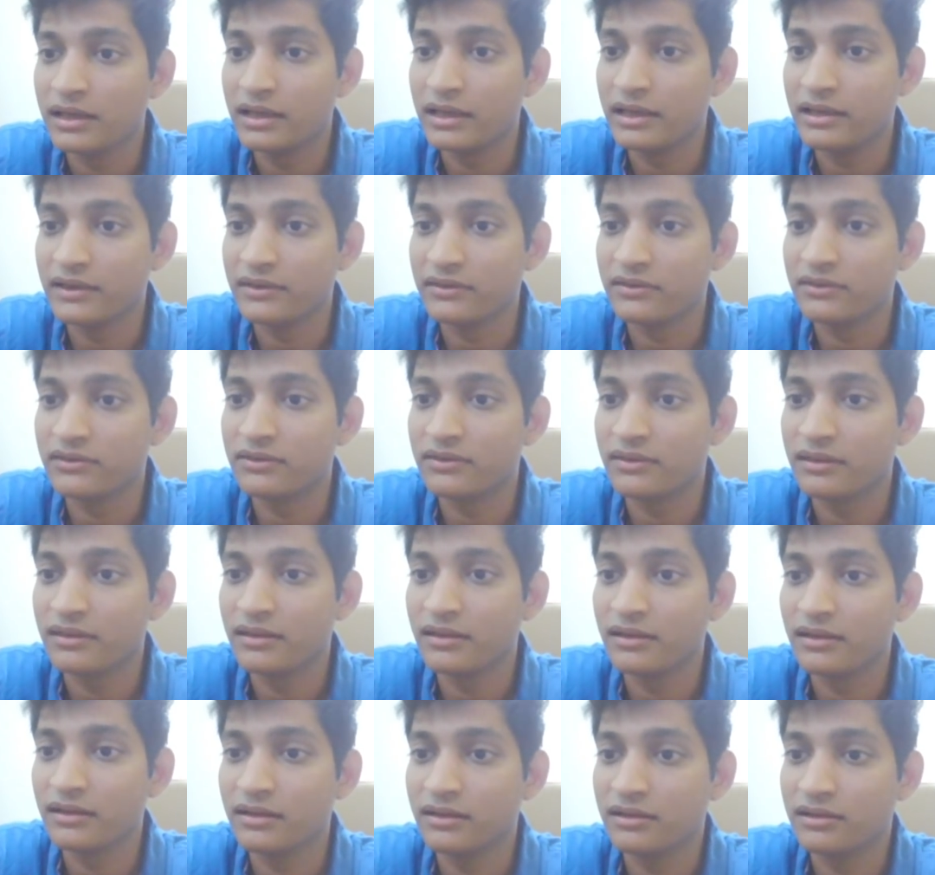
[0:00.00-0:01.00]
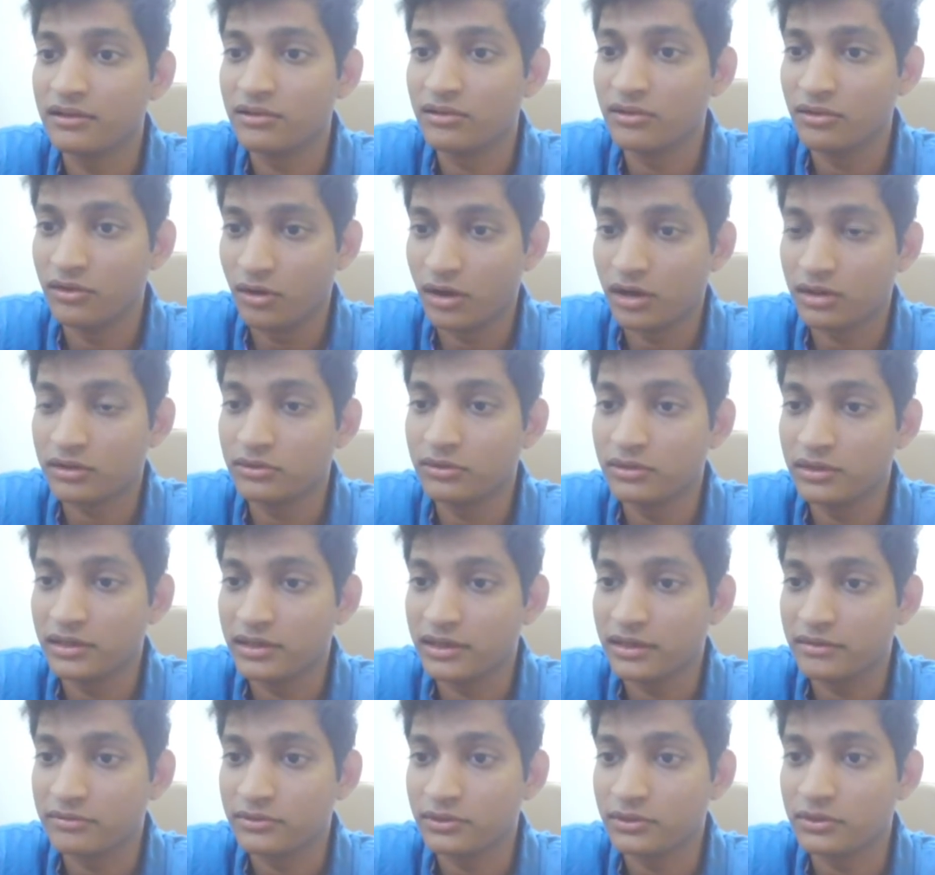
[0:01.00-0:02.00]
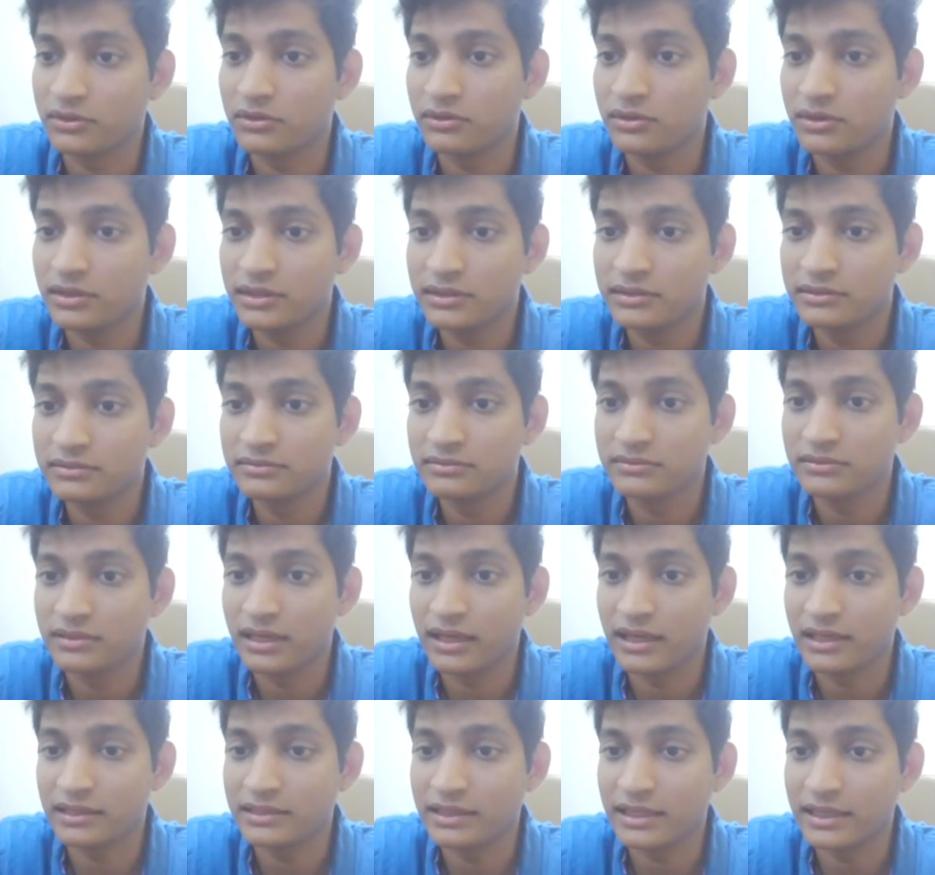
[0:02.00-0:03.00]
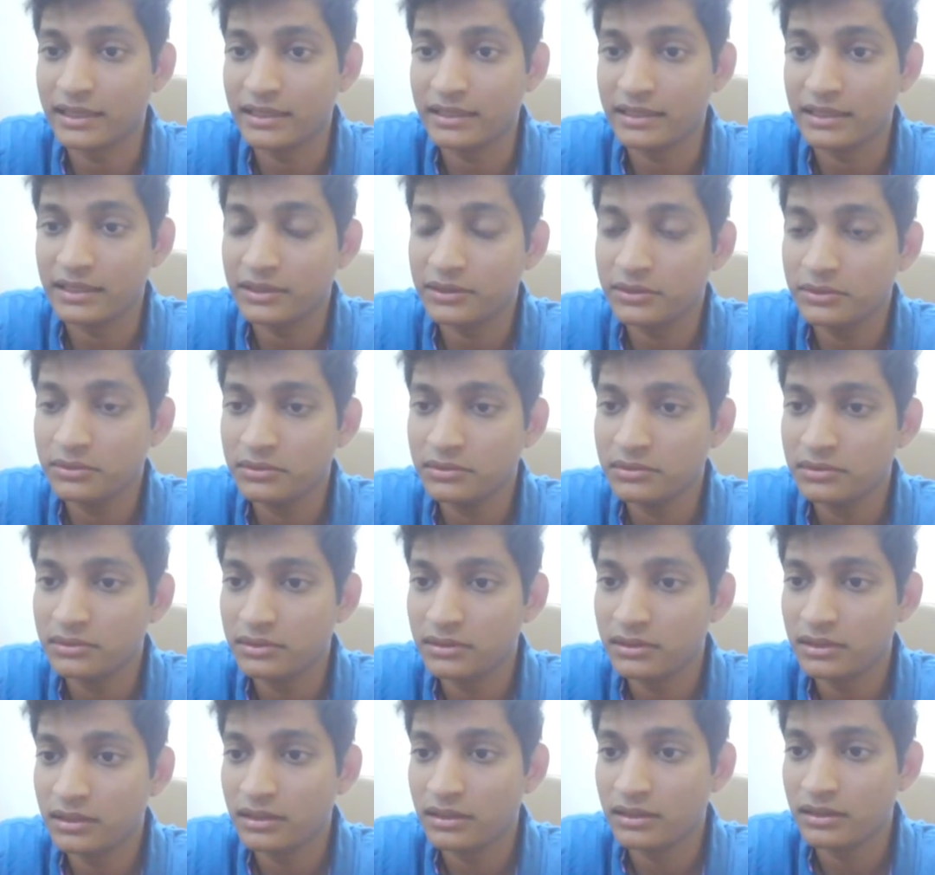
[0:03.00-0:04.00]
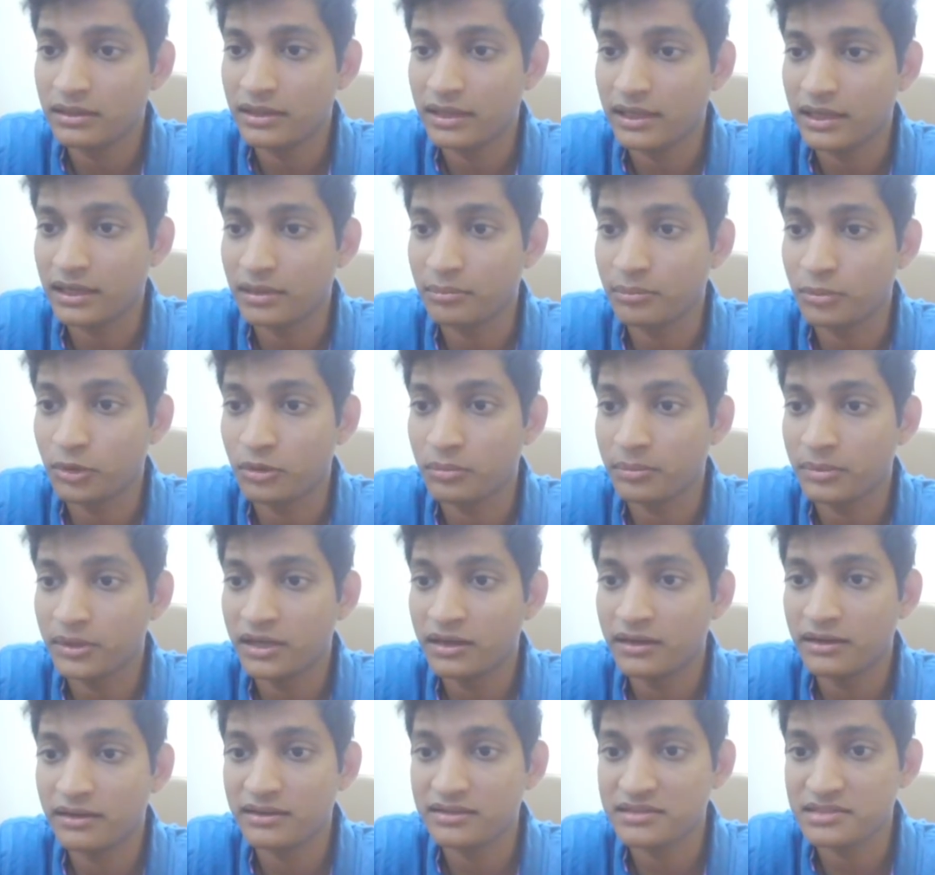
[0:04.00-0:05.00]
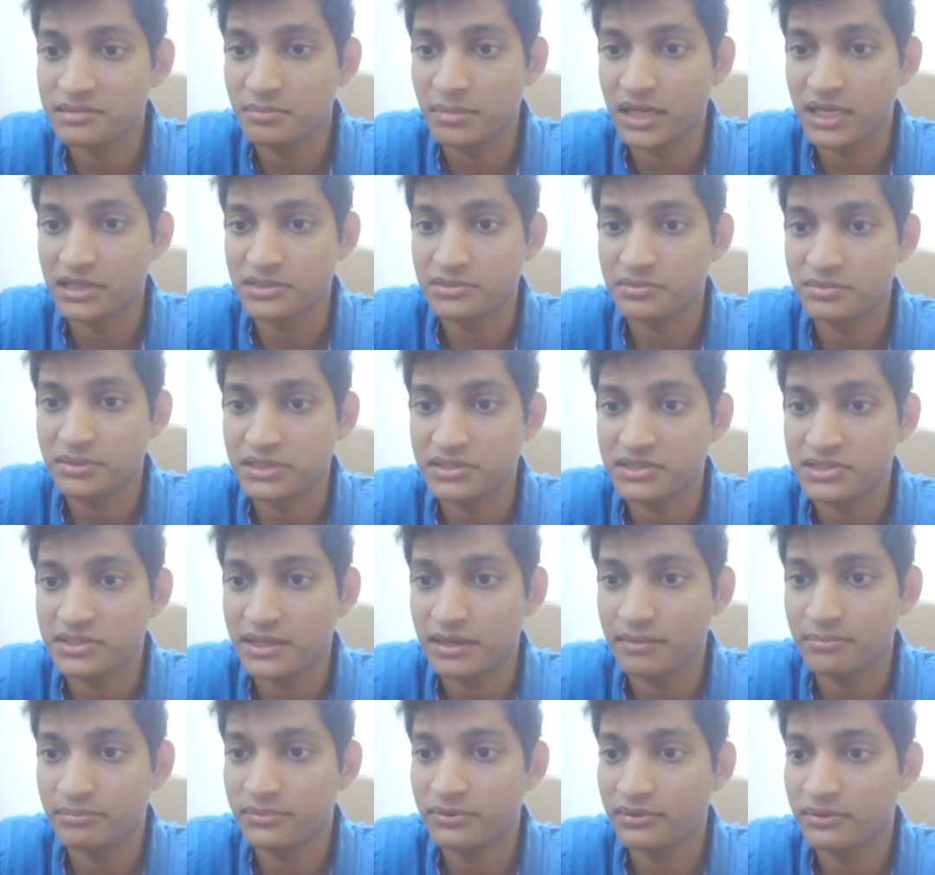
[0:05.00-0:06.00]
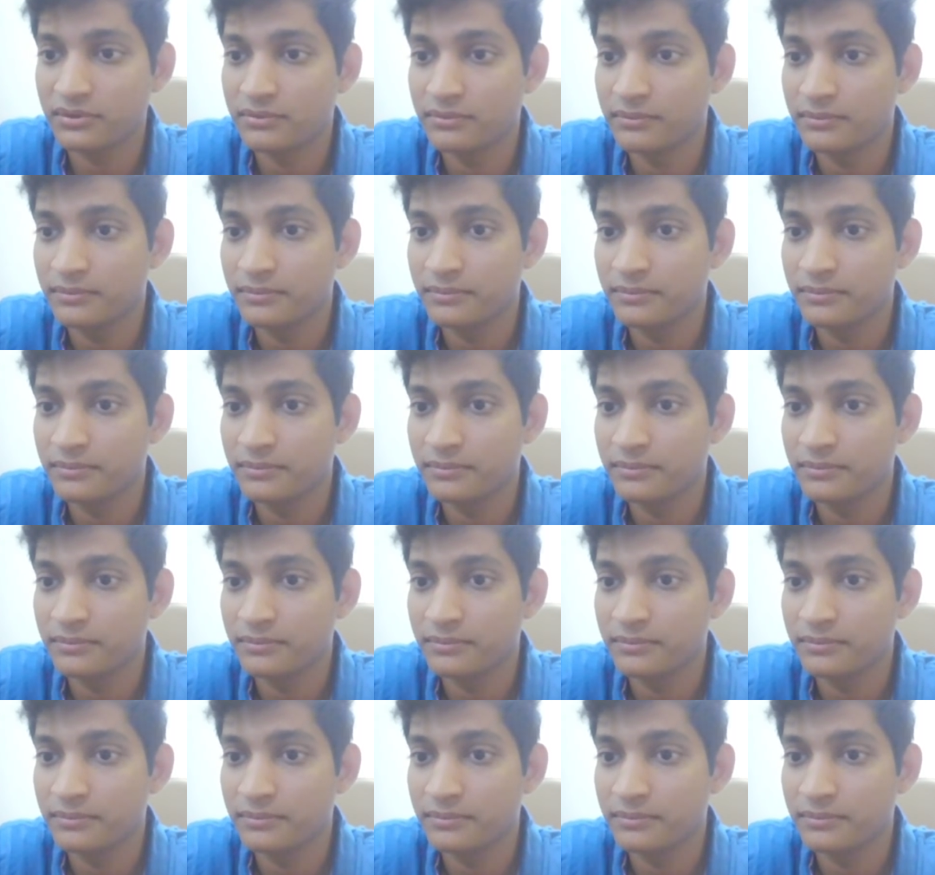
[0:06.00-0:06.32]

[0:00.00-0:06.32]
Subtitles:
is not good enough to hold and that I need to take appropriate risk management steps.